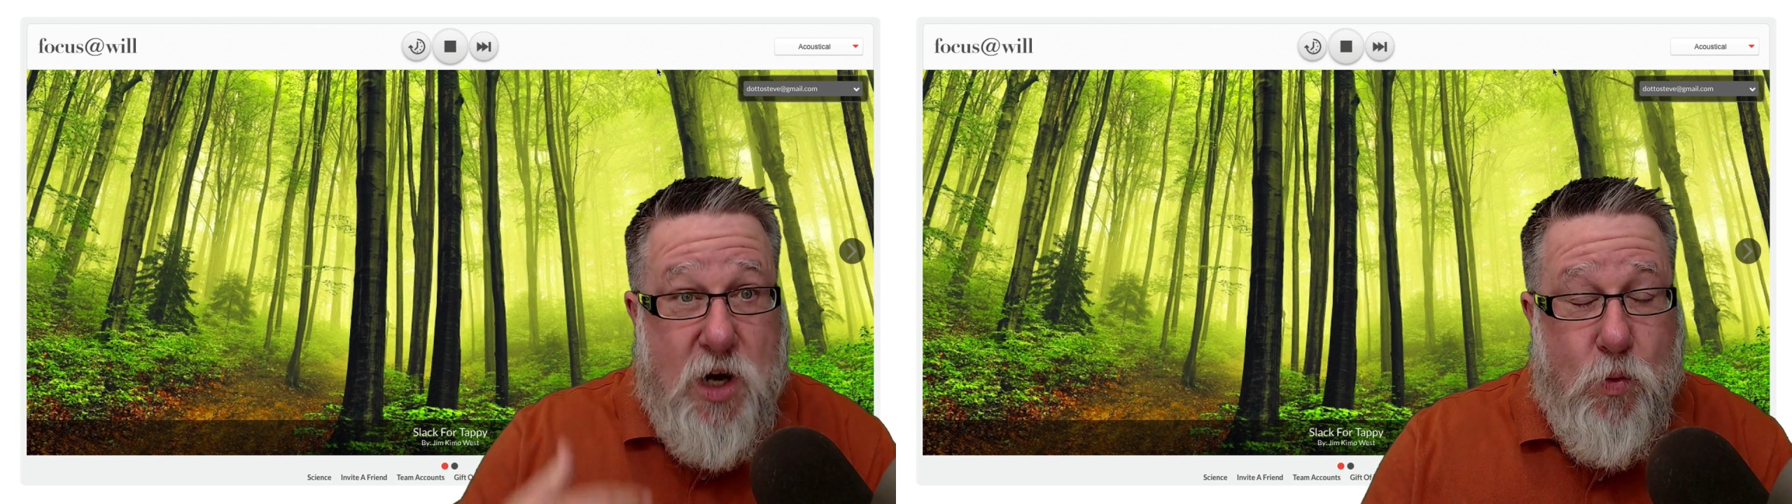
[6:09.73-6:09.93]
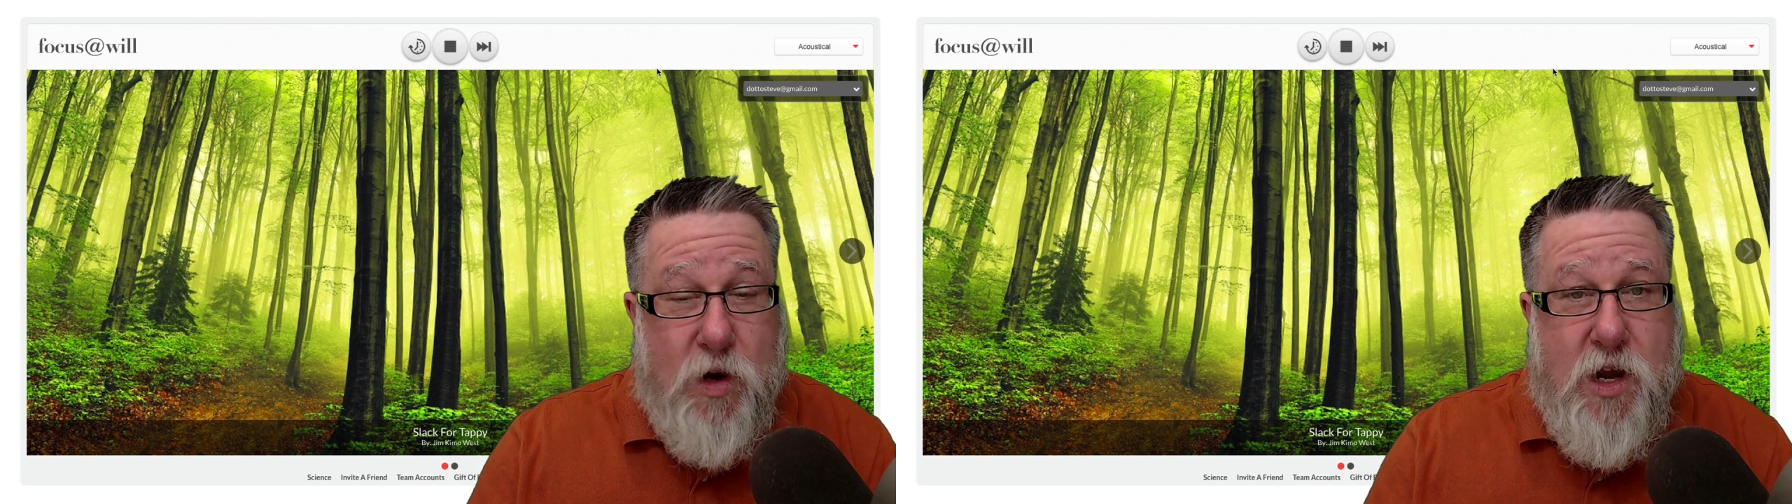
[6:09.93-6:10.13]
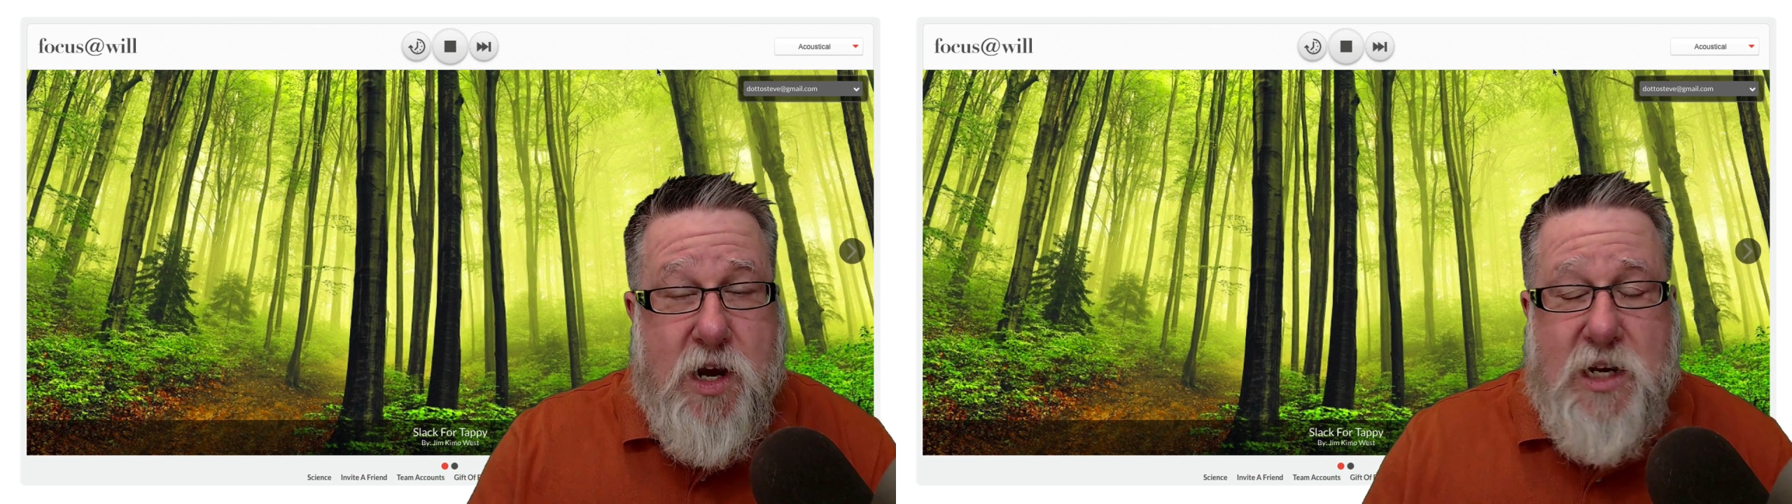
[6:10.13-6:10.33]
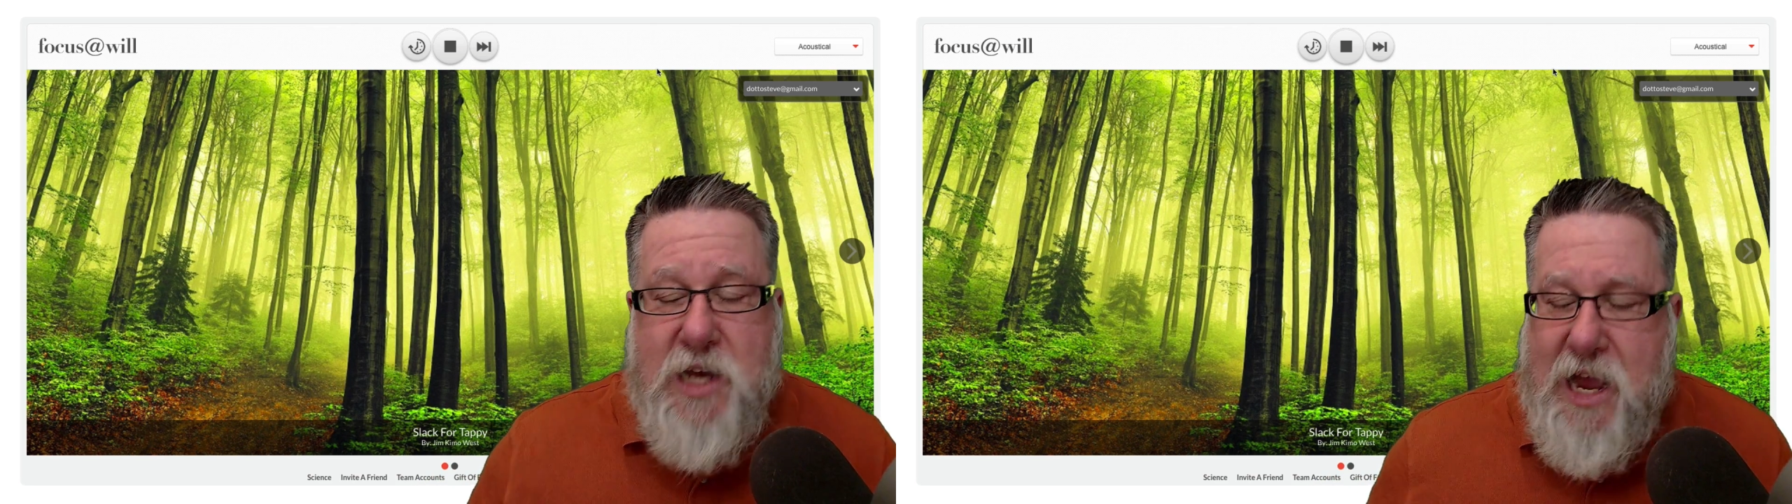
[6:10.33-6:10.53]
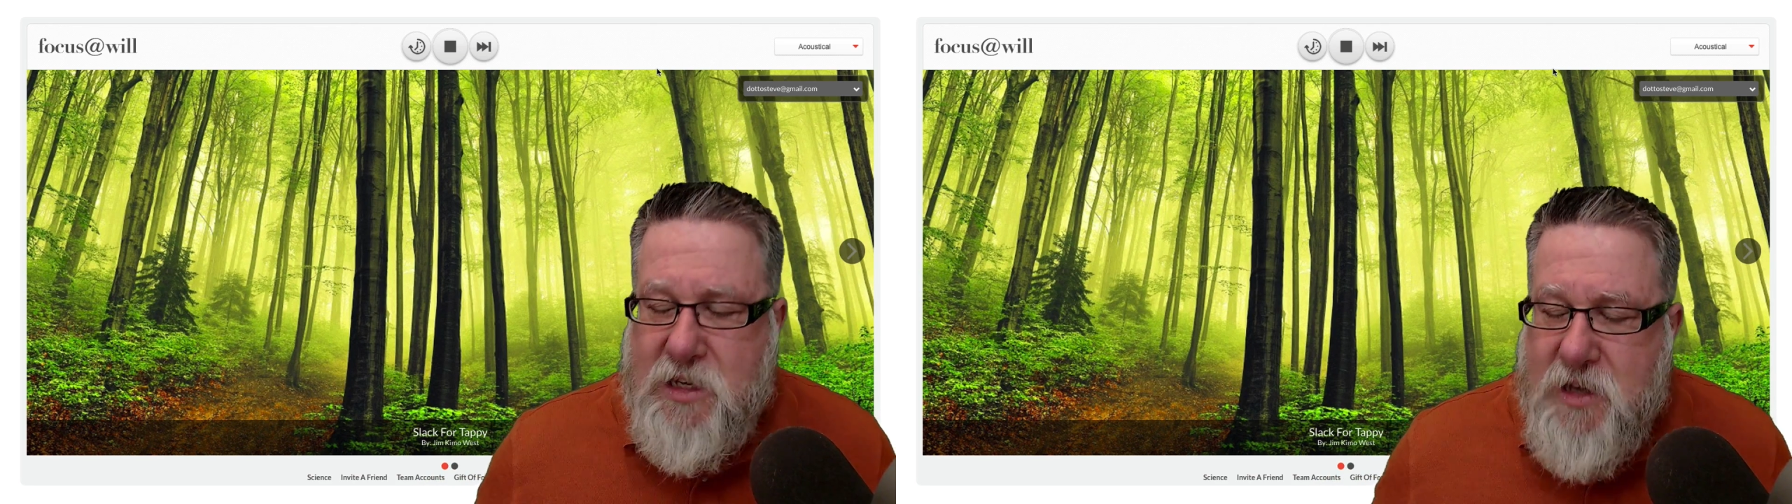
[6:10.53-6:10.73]
start working on a
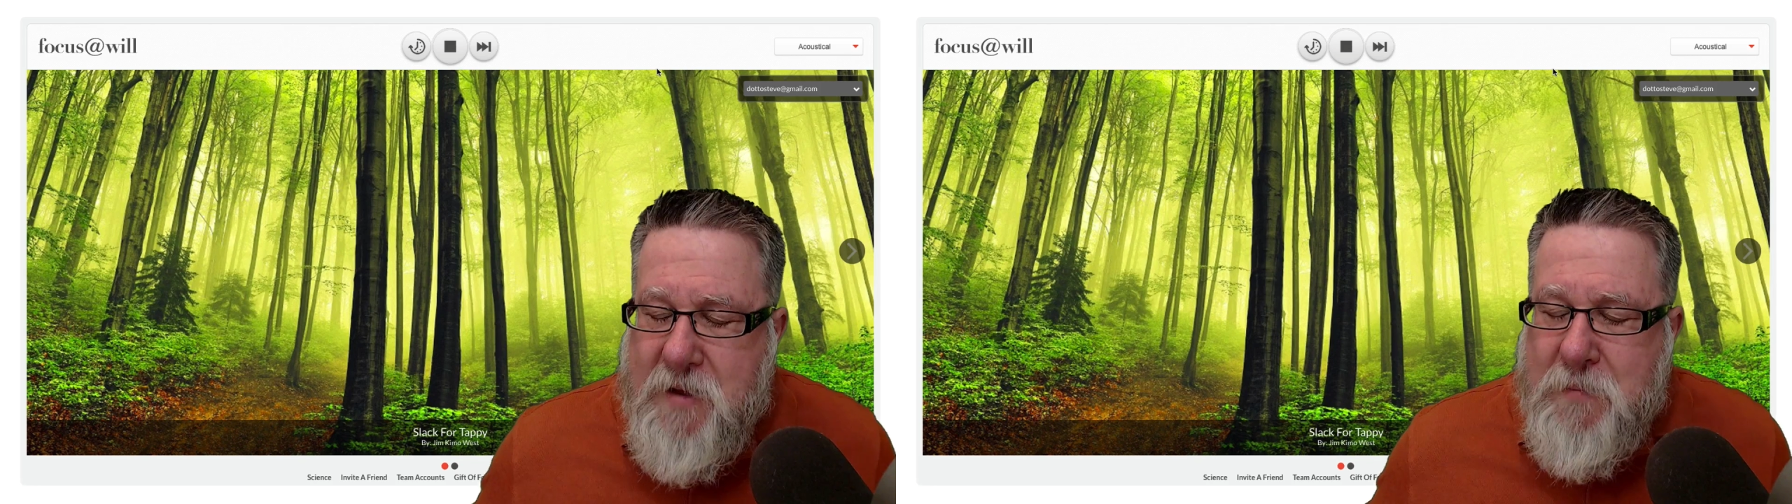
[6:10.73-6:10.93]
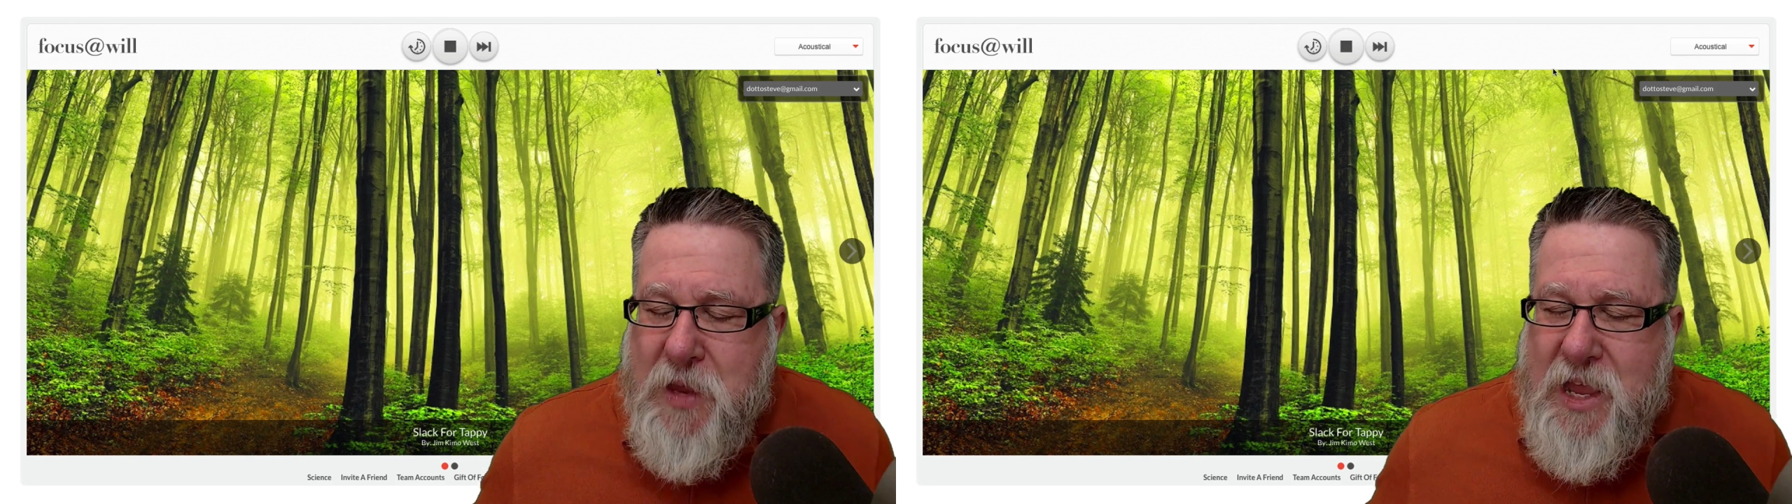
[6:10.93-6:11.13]
task,